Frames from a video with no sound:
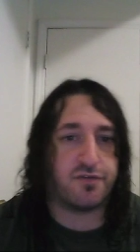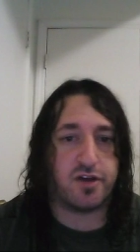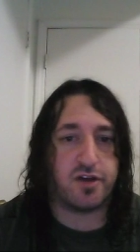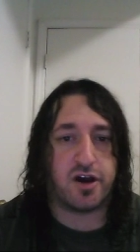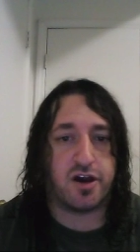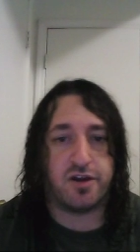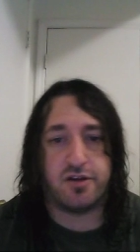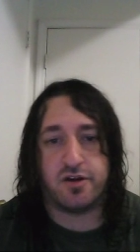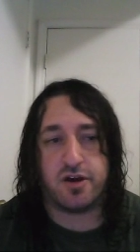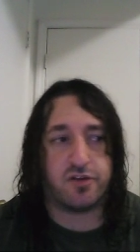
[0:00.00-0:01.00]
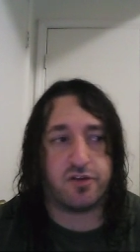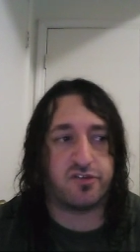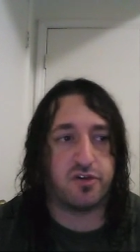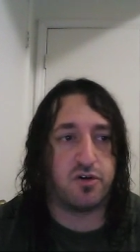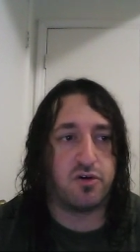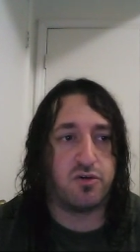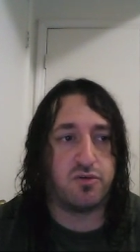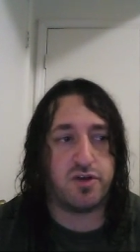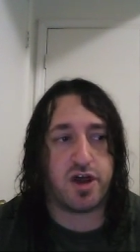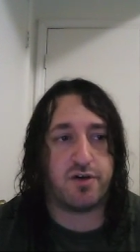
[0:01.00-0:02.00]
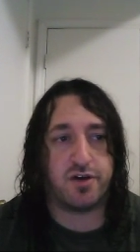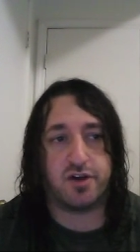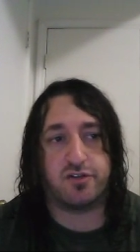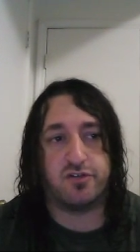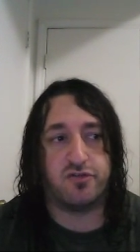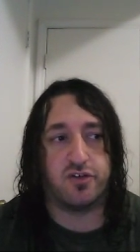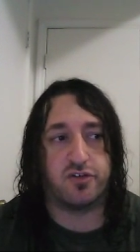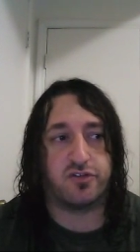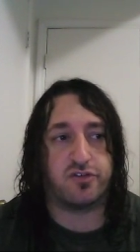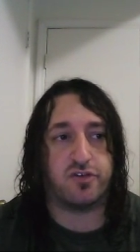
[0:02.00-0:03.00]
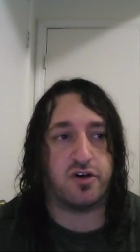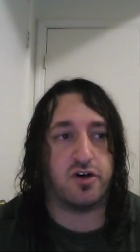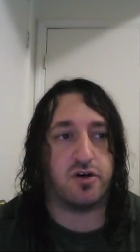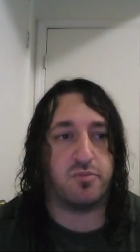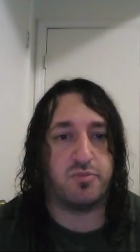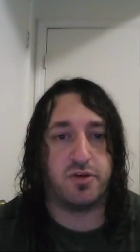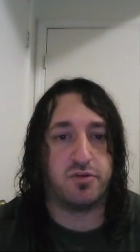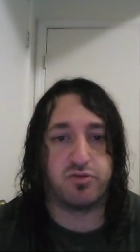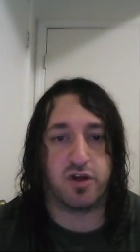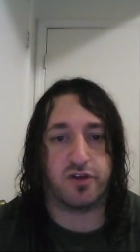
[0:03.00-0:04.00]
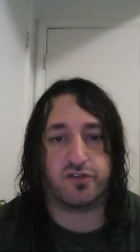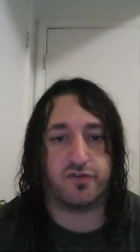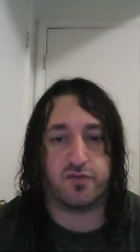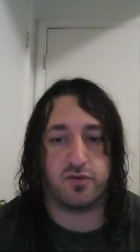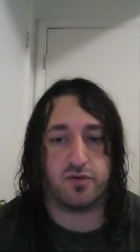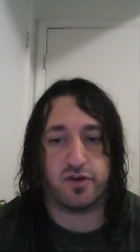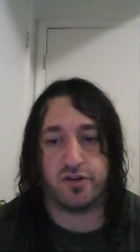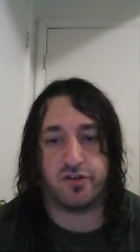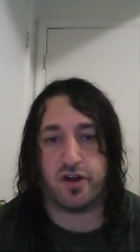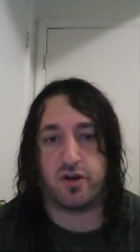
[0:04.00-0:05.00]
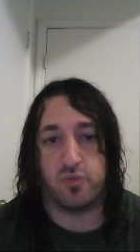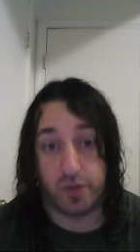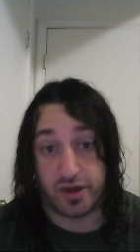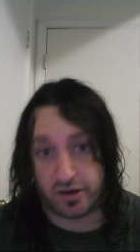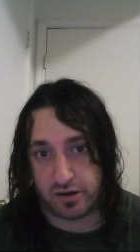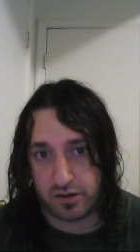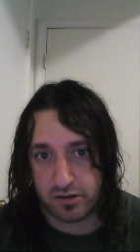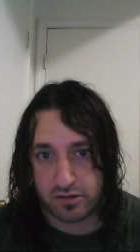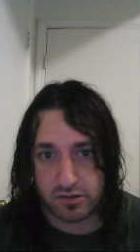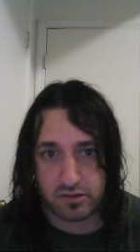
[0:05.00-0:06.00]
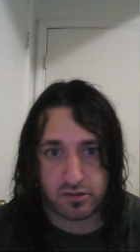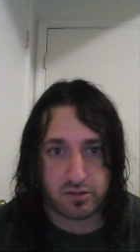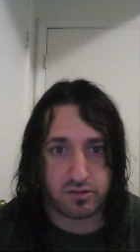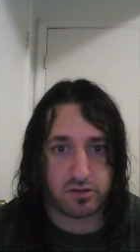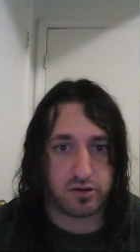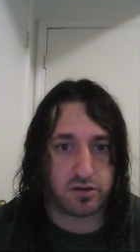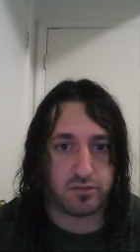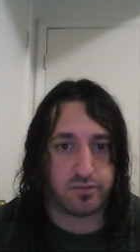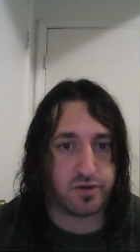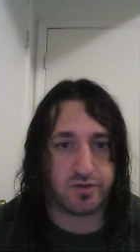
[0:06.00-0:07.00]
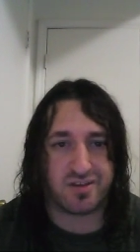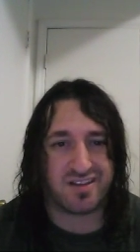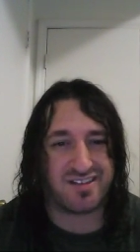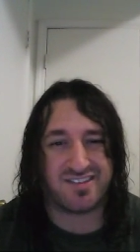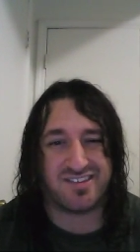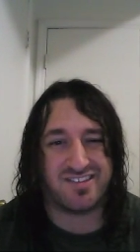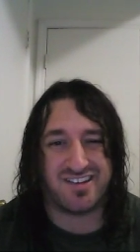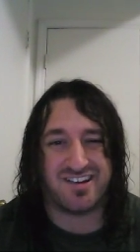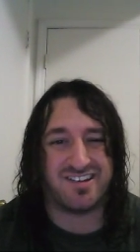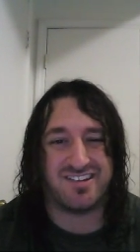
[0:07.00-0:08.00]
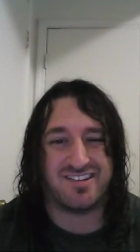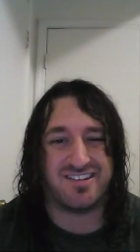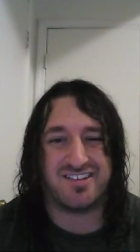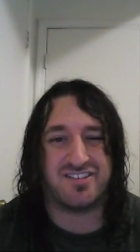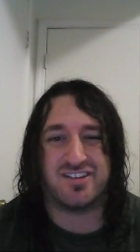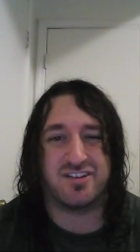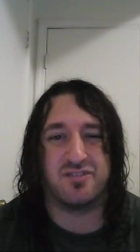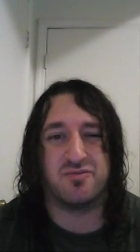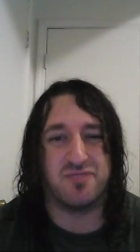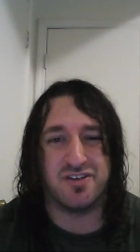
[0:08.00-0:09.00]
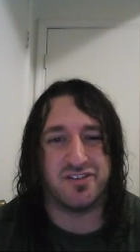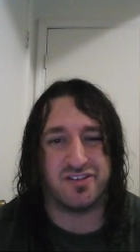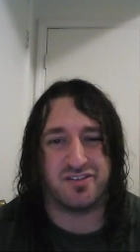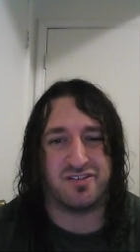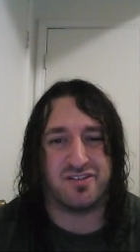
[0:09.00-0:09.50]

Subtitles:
died, so now I get to just be depressed for an entire week. You know, that's not a good reason